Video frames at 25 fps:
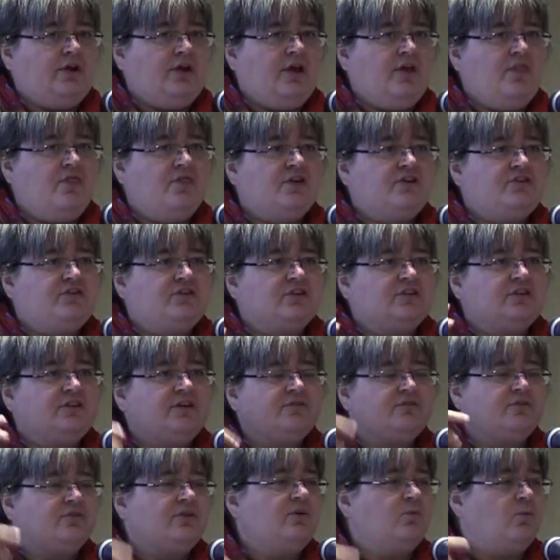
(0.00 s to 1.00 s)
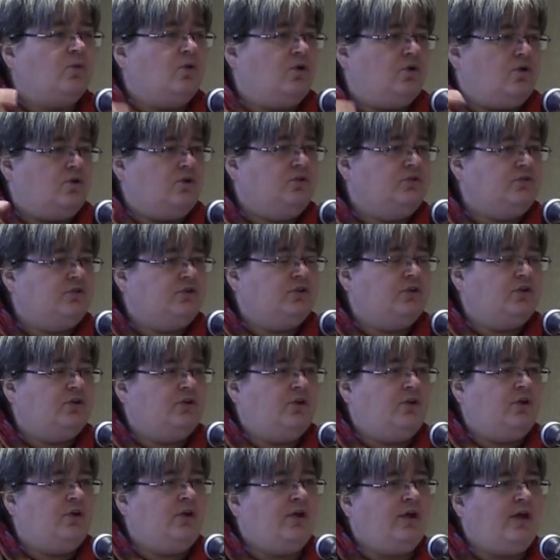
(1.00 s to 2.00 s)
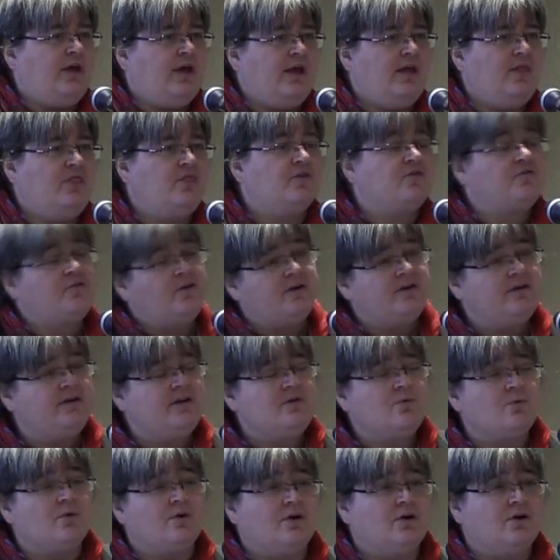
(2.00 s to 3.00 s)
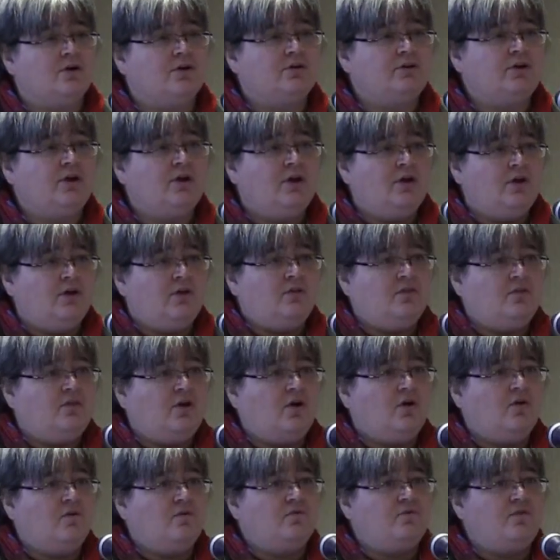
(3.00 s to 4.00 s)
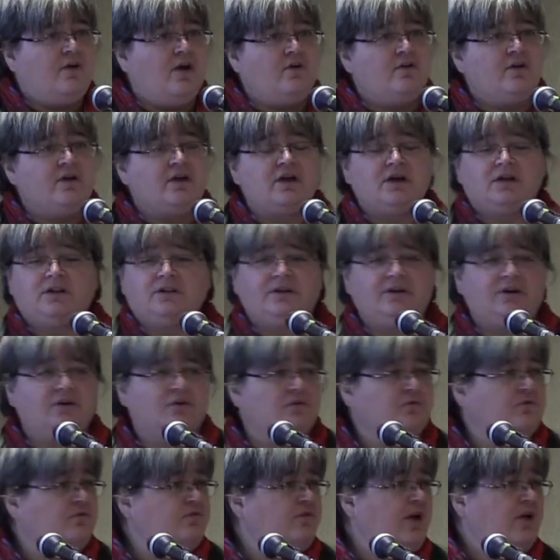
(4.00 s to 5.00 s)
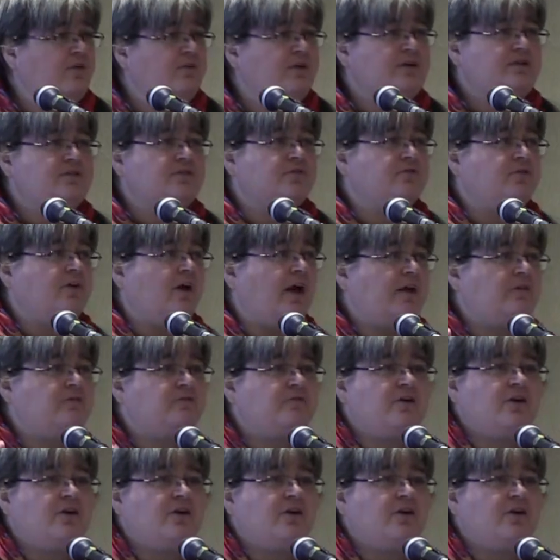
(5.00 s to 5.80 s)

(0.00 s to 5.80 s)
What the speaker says: in the delivery world. In the funding world, they're very clear, very defined,